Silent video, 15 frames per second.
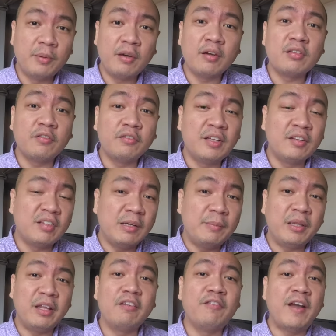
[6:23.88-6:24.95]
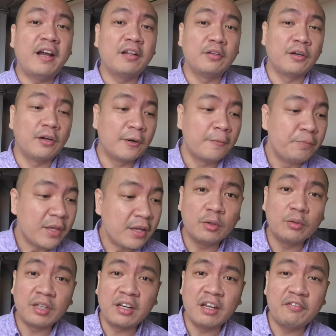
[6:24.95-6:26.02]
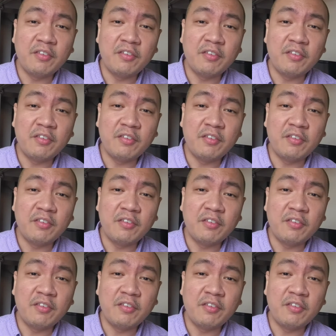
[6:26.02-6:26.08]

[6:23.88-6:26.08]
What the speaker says: So because of this limiting factor, the total